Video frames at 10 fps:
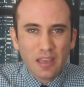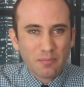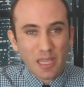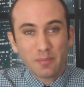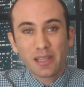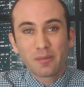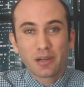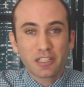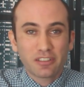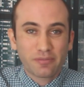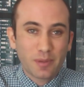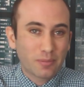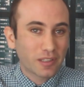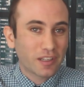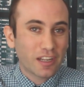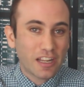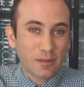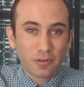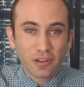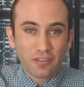Maybe a bunch of people in a
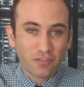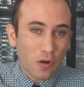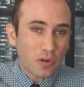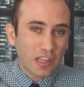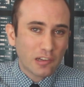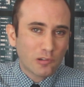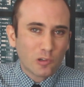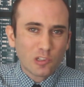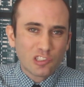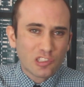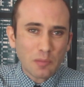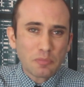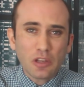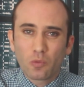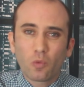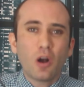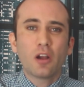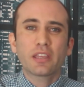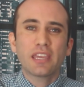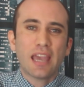neighborhood voted, or something
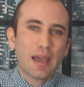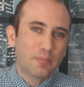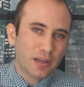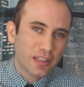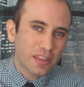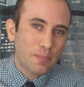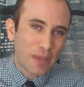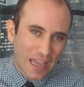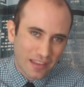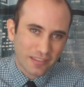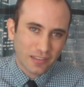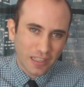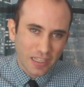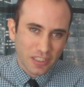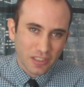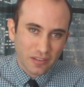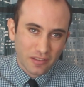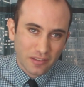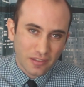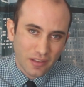wonky happened in the past
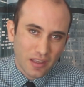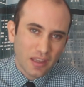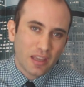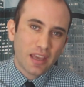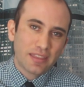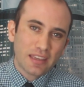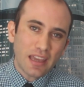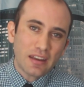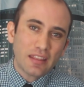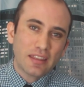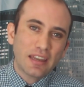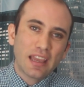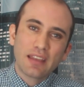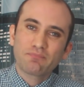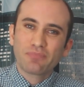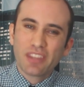elections. At the end of the day,